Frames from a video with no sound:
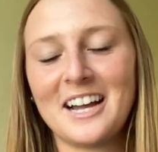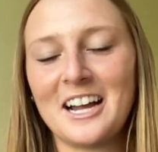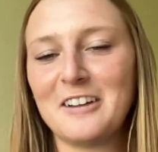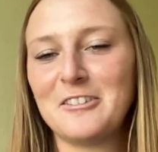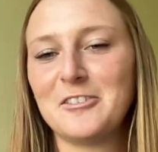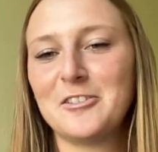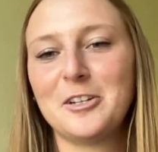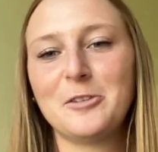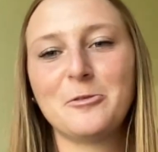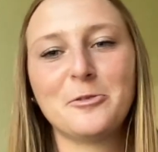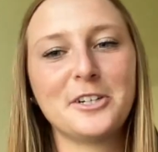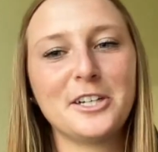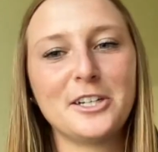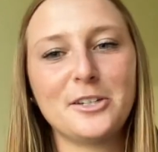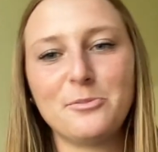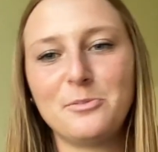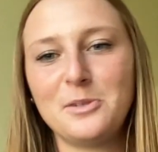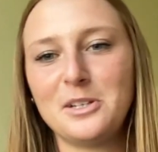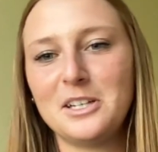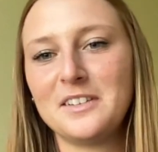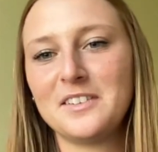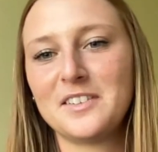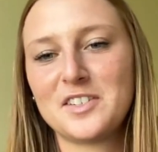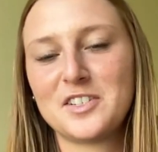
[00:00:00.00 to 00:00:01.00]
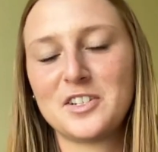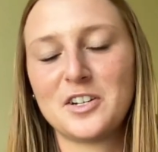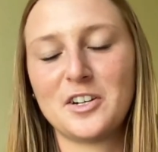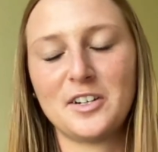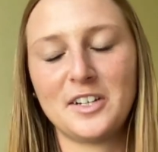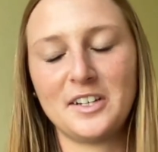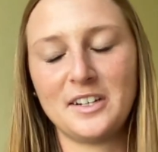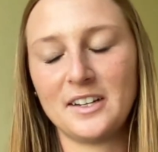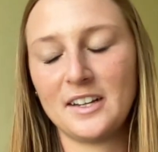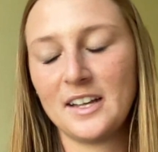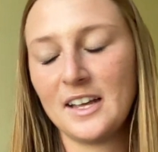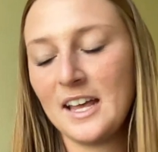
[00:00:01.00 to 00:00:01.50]
I really wanted to be in the
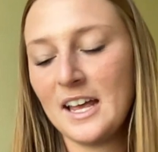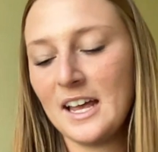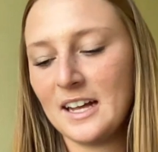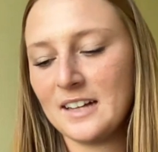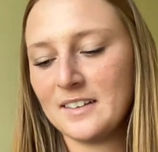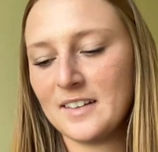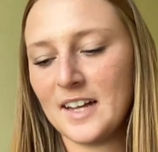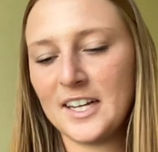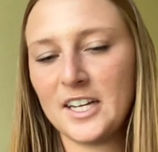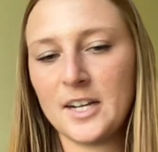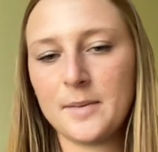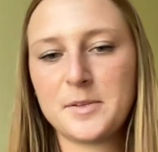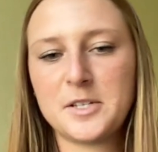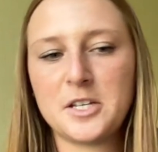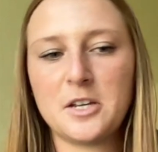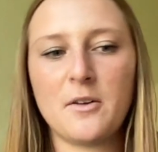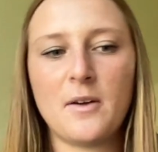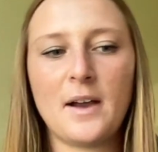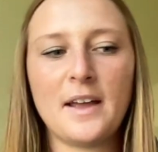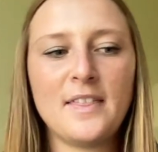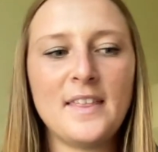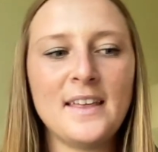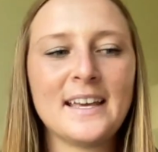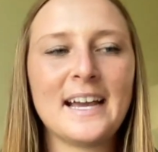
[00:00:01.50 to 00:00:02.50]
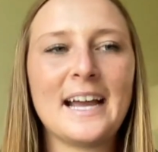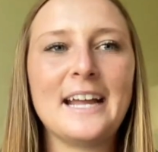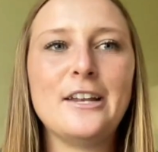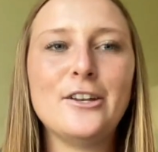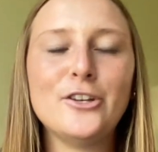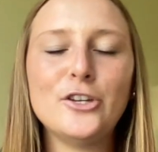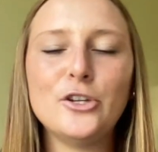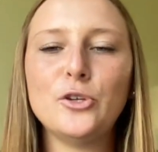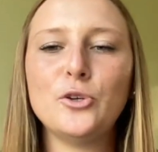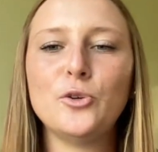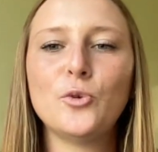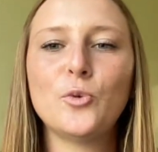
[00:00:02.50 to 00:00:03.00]
starting lineup. So I think I
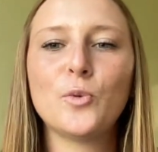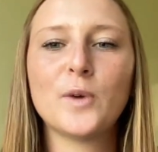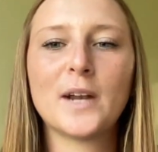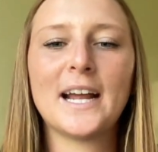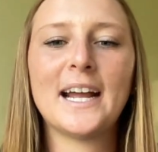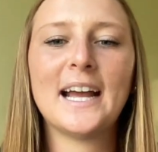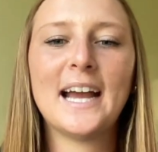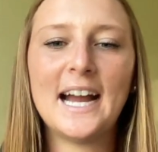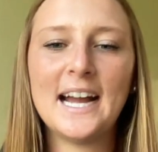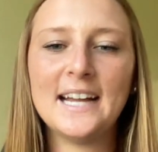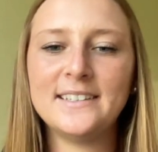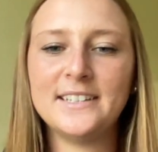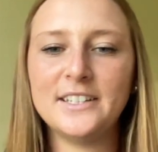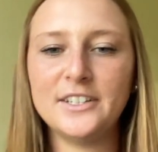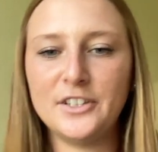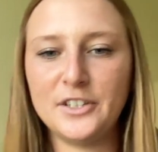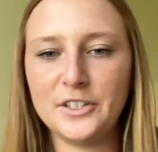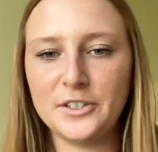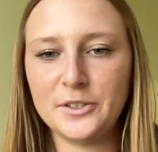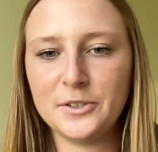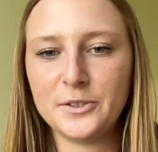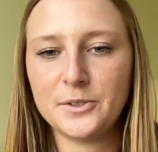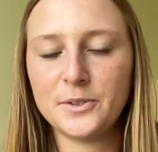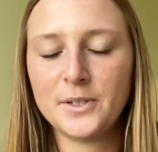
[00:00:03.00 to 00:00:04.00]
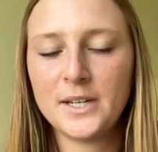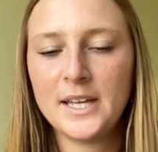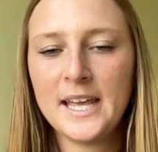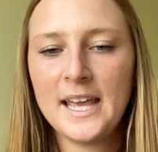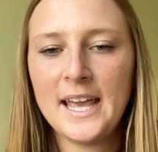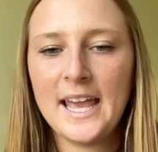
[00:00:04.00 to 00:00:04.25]
knew what I had to do.